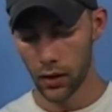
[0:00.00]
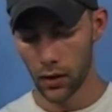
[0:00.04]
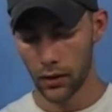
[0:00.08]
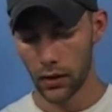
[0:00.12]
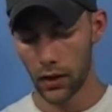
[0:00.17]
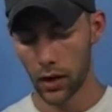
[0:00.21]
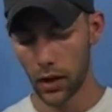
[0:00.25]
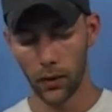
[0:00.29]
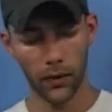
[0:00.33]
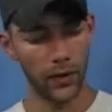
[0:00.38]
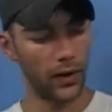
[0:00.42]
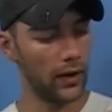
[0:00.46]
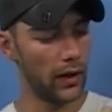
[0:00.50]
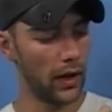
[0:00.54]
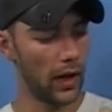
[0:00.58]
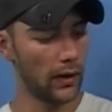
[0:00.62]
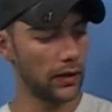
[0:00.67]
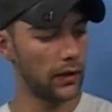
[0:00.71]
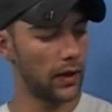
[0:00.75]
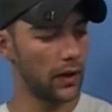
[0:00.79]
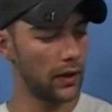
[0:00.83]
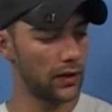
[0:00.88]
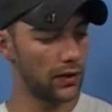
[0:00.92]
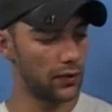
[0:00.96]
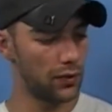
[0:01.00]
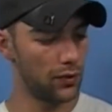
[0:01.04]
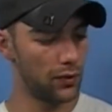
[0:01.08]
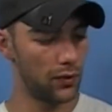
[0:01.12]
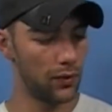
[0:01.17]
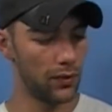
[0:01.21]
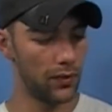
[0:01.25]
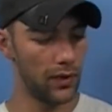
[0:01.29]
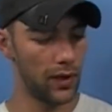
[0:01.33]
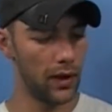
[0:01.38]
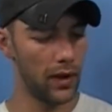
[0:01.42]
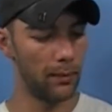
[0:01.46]
Now, connecting
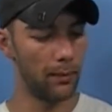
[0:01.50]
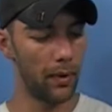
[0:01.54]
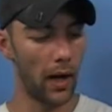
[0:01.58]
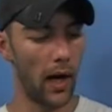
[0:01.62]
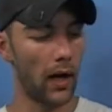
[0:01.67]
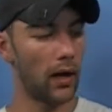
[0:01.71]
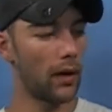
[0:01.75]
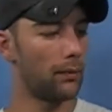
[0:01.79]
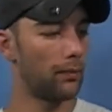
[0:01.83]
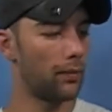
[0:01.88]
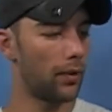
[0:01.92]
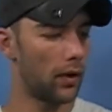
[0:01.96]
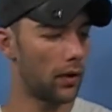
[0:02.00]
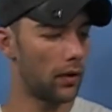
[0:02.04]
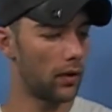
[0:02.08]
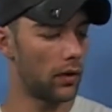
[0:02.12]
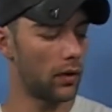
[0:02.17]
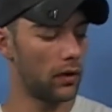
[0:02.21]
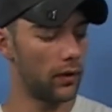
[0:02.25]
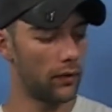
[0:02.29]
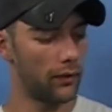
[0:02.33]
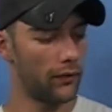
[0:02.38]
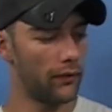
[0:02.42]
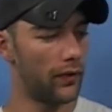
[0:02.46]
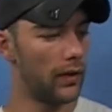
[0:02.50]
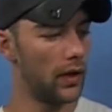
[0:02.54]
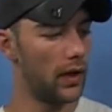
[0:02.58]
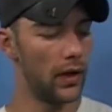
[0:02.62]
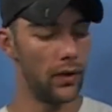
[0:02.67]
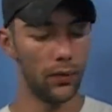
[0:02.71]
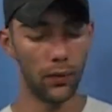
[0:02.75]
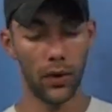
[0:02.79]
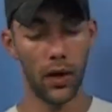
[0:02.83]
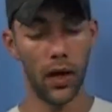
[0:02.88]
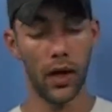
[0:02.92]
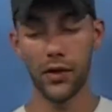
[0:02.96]
to the bottom part of
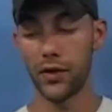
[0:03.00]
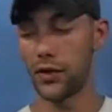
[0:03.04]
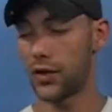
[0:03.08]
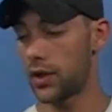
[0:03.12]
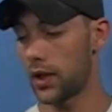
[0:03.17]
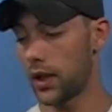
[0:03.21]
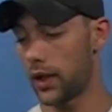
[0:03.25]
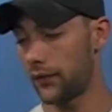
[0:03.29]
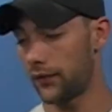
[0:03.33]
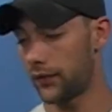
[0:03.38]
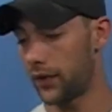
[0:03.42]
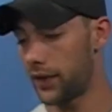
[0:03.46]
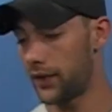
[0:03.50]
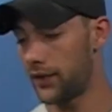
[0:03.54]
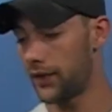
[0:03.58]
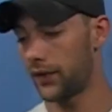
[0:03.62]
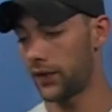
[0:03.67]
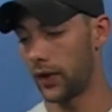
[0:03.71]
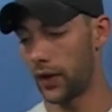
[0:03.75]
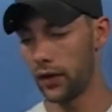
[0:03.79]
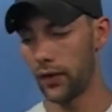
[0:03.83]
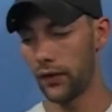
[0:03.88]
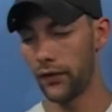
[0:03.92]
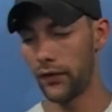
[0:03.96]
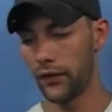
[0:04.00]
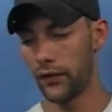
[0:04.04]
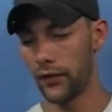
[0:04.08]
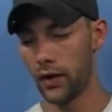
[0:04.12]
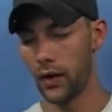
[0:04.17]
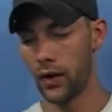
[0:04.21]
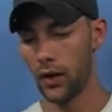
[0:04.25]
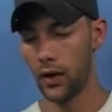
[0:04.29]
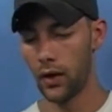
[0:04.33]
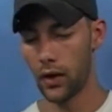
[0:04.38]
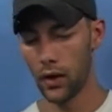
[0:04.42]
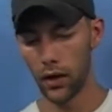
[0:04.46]
the rod shaft
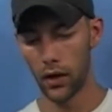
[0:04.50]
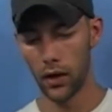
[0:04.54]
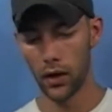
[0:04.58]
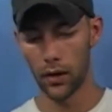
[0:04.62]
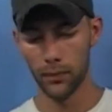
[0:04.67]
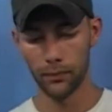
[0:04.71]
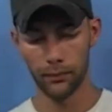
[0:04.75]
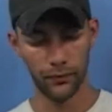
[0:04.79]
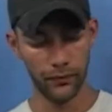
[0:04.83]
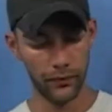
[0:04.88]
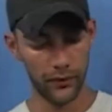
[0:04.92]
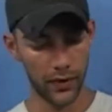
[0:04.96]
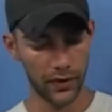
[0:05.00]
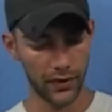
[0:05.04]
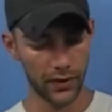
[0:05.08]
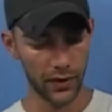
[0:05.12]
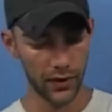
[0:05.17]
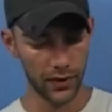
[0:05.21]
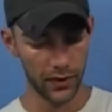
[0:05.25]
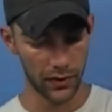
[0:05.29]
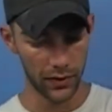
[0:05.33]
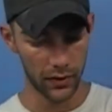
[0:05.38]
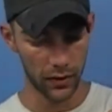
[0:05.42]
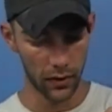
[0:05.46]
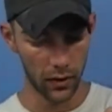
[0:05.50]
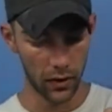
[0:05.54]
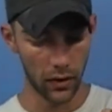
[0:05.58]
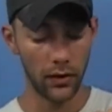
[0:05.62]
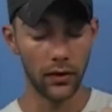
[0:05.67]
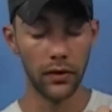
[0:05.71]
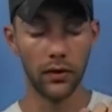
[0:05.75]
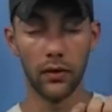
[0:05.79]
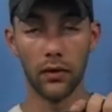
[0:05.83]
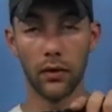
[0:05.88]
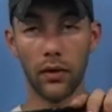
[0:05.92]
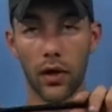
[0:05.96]
itself, this is
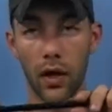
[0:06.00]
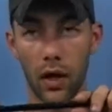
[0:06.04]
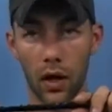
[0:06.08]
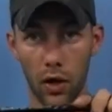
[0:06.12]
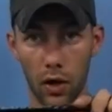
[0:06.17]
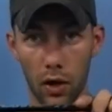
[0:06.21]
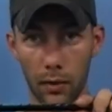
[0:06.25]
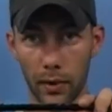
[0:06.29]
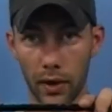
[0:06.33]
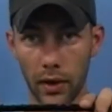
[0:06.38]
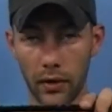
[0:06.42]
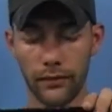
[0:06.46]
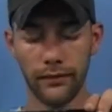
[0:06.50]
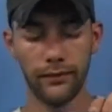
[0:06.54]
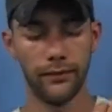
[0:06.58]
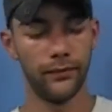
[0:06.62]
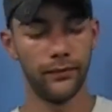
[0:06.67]
carbon.